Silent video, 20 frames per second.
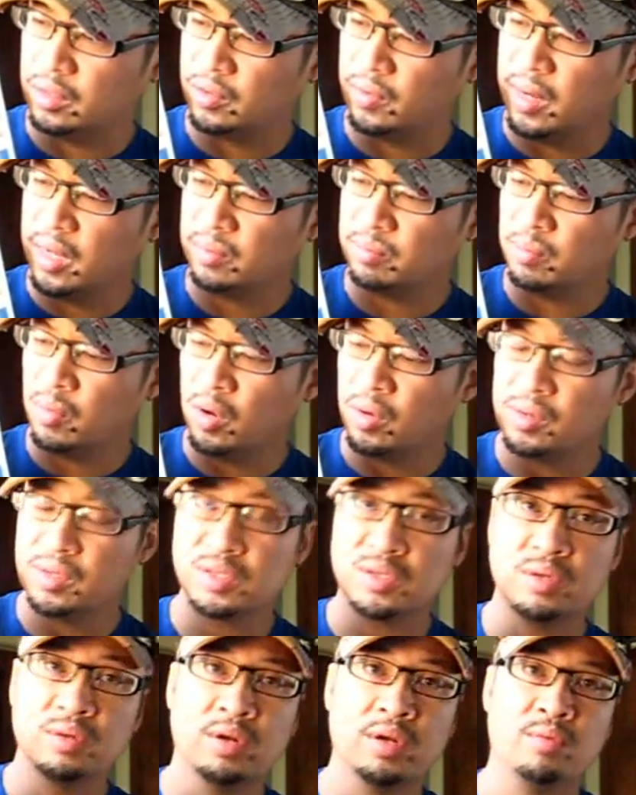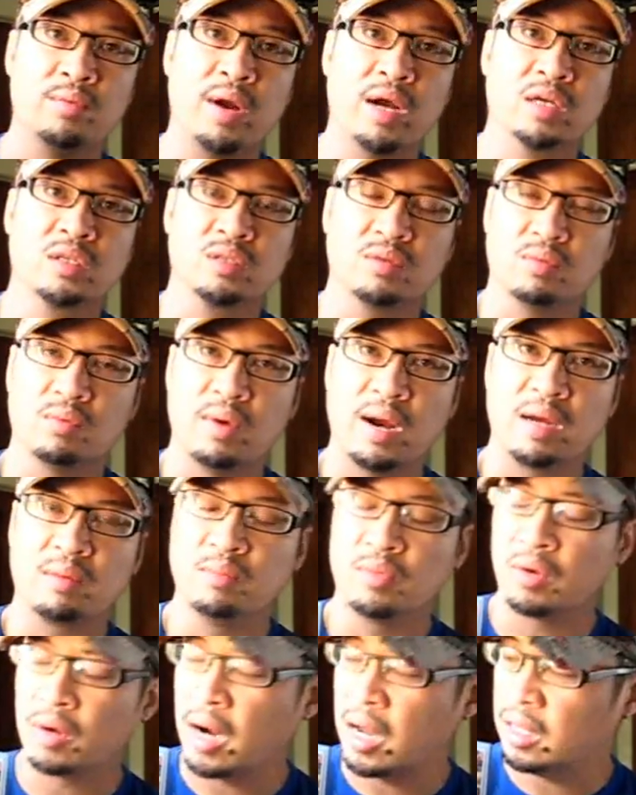Grant Morrison and
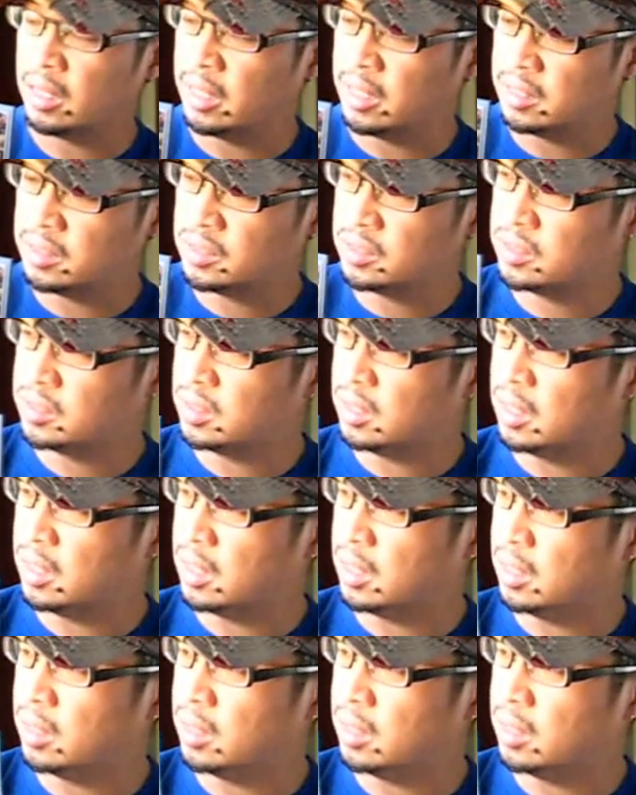Rag Morales